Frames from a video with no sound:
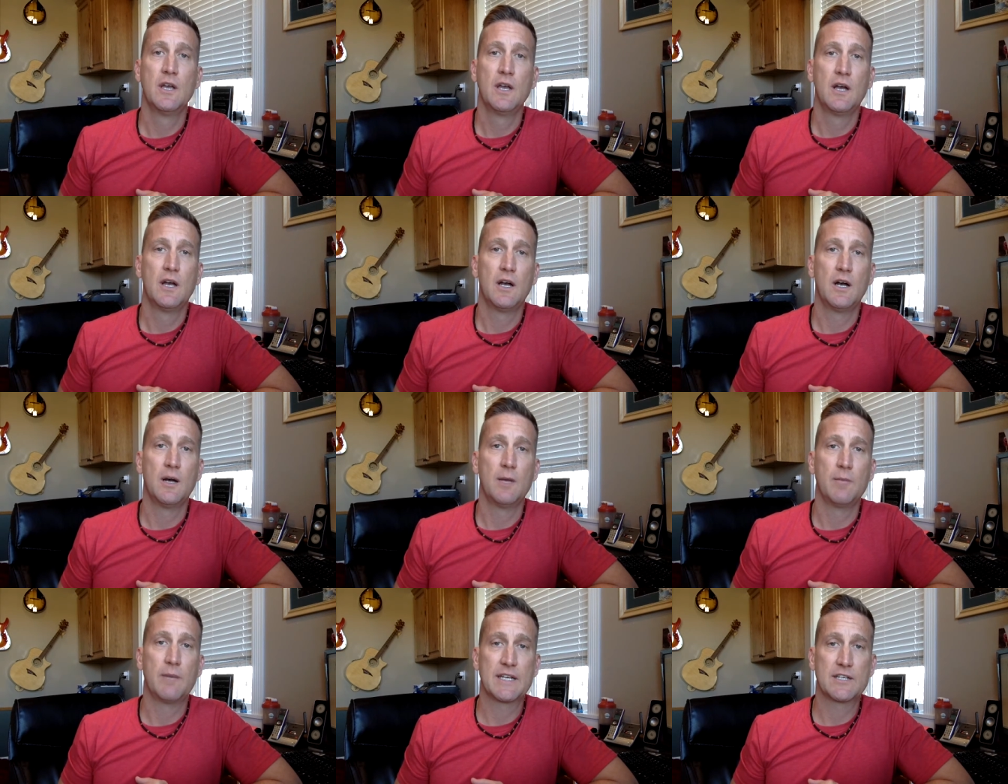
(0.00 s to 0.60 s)

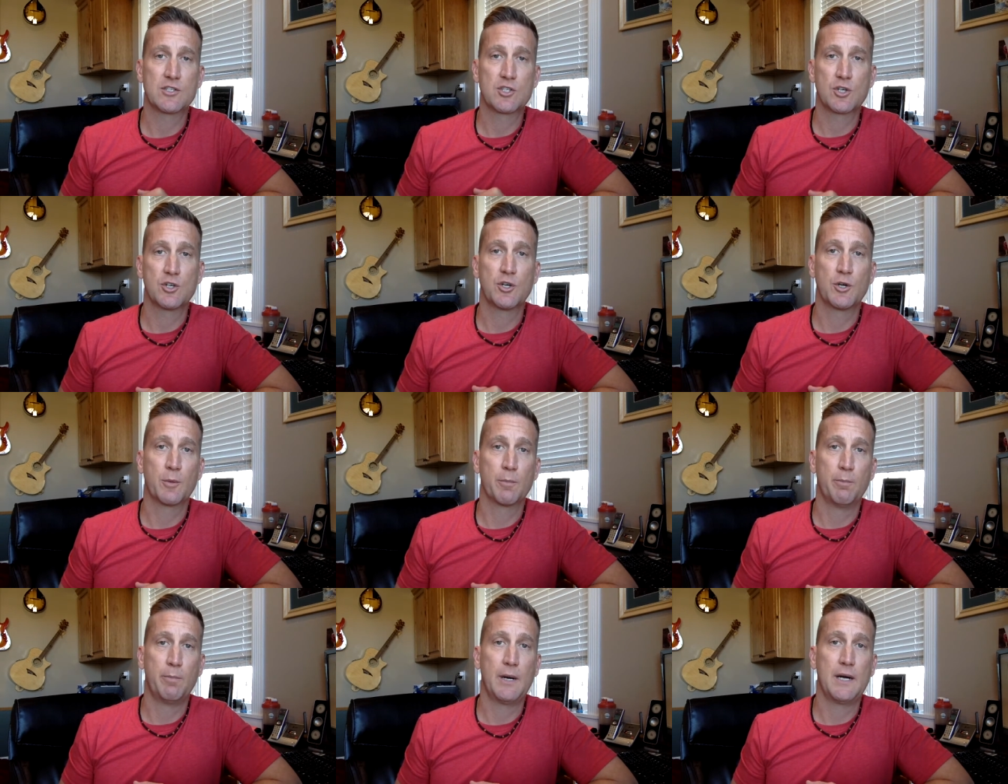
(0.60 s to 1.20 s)
making sure
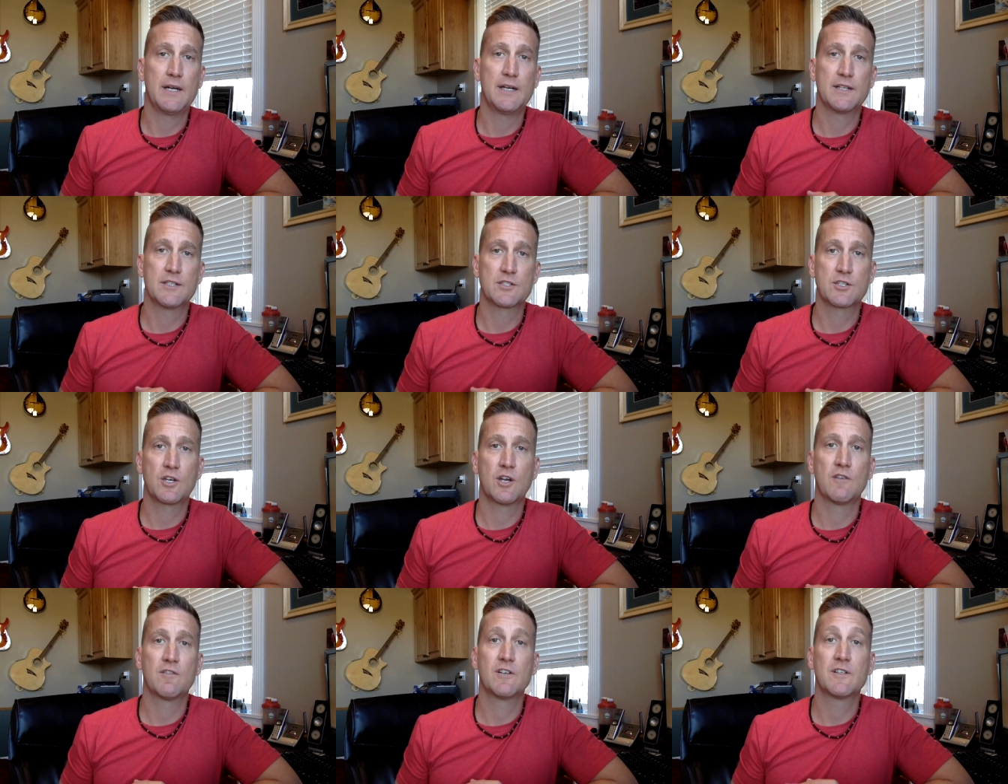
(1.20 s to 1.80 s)
your butt is
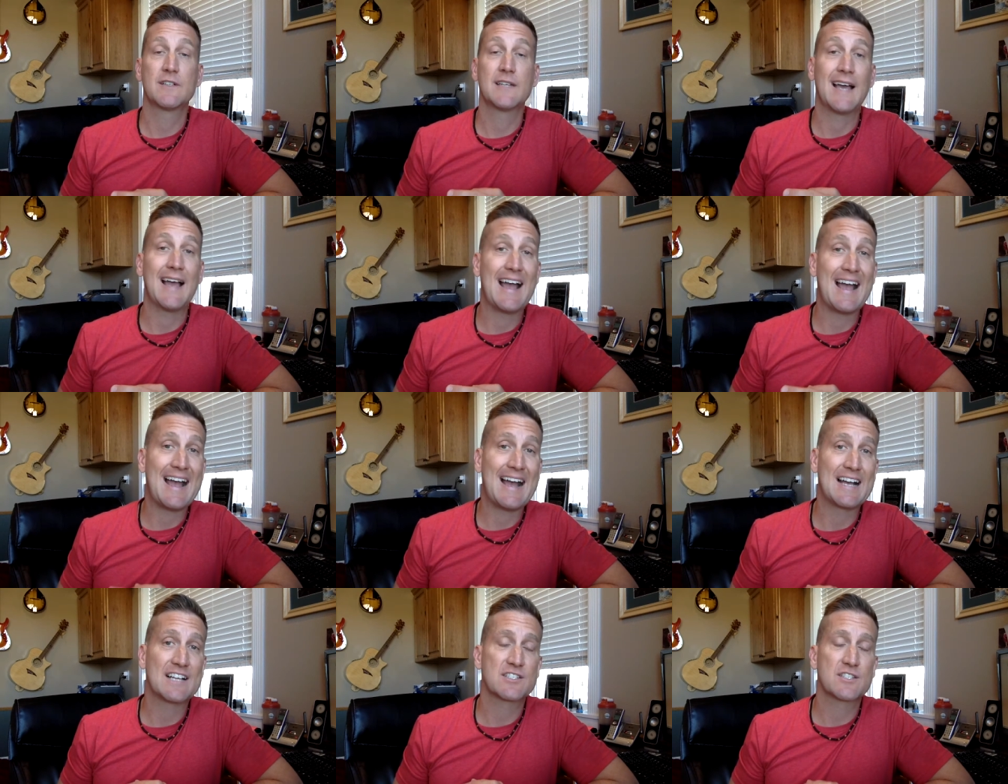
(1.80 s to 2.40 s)
covered, to
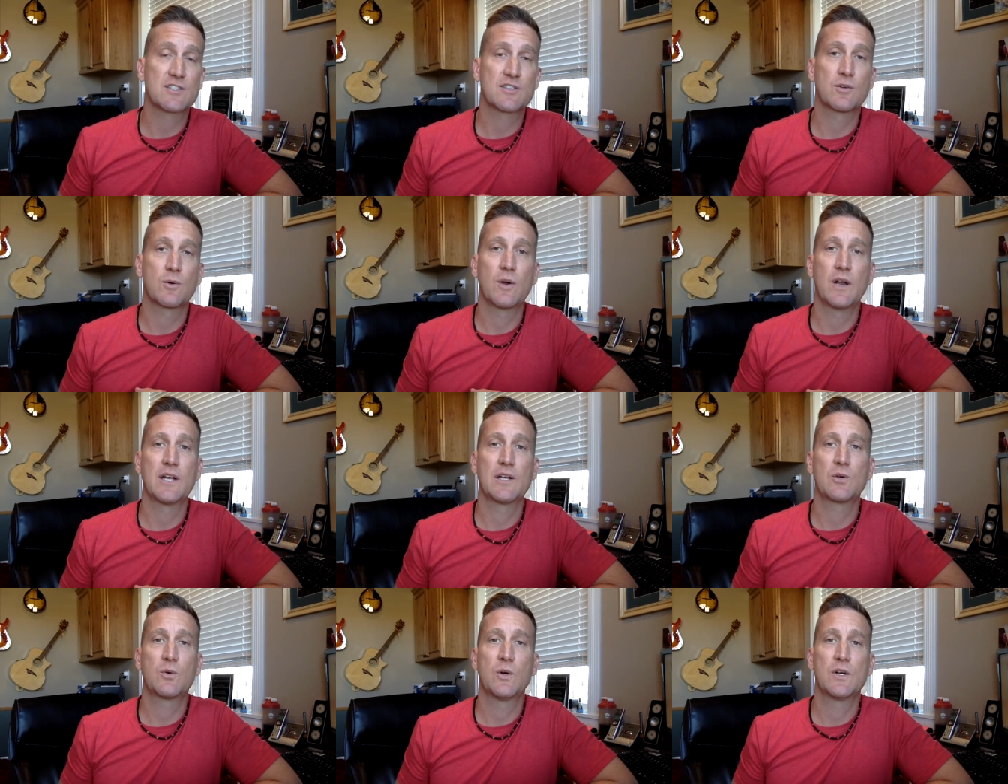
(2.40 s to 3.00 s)
ask the
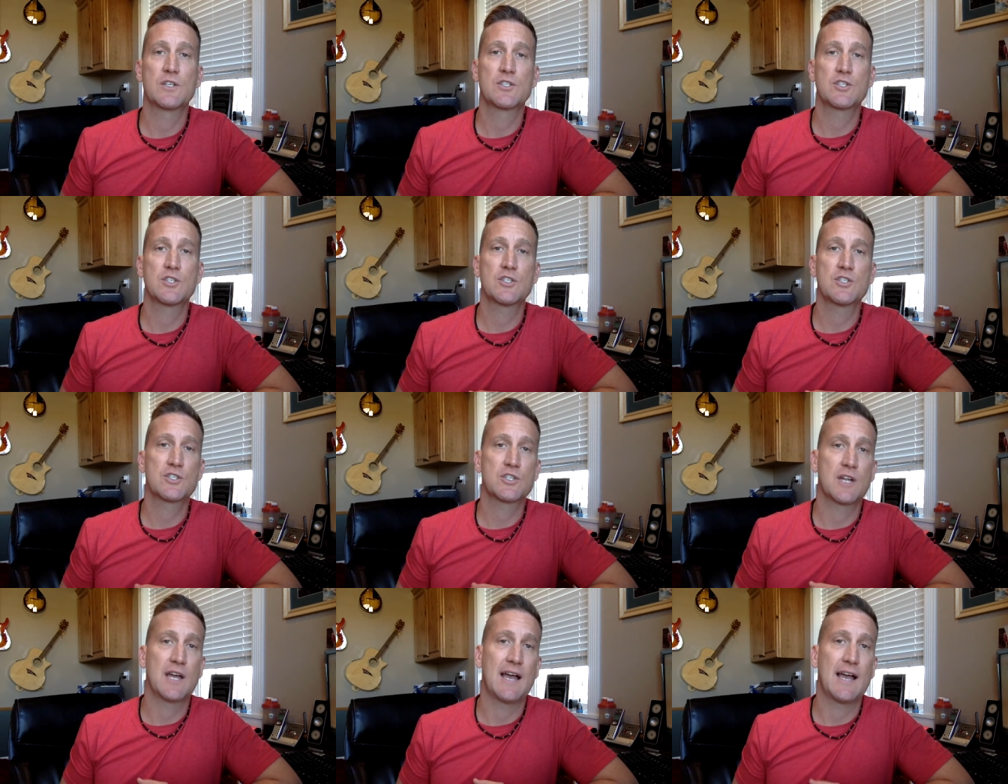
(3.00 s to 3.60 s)
right
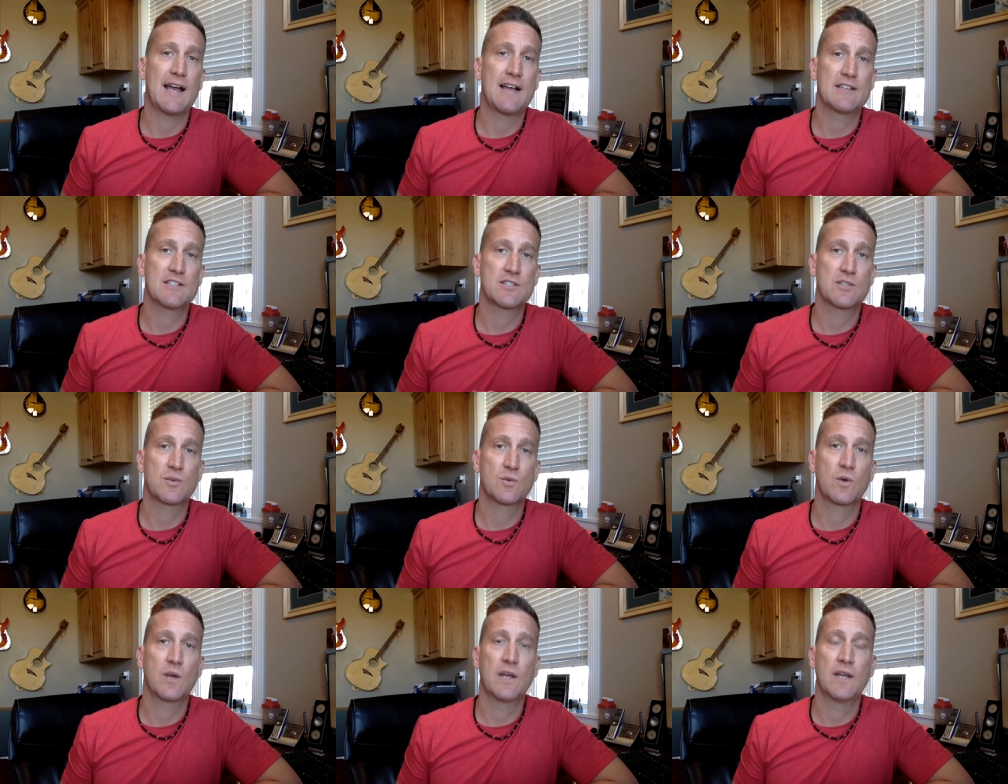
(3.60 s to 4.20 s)
questions, to ask
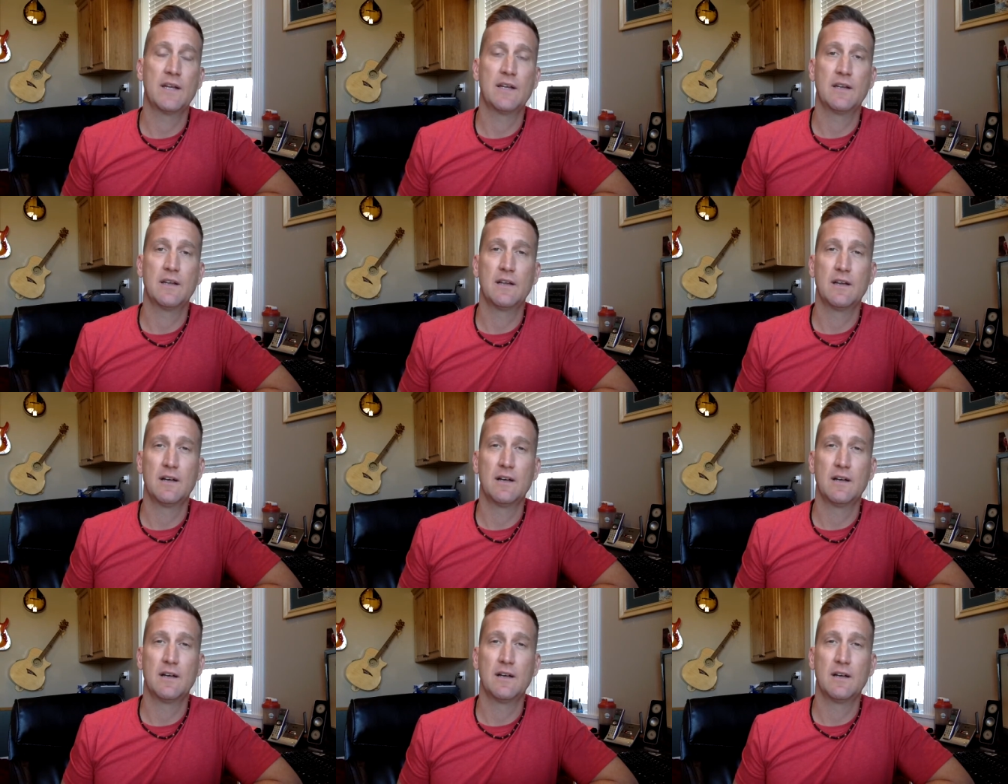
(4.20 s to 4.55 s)
the right